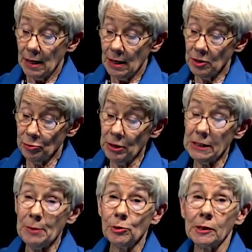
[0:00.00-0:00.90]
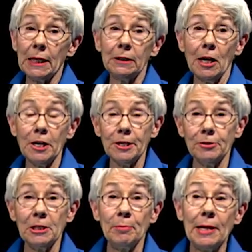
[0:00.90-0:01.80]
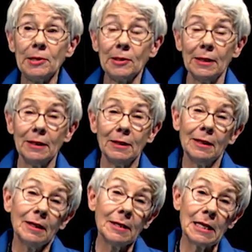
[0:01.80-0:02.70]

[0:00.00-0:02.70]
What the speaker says: His real name was Leonardo da Pisa. He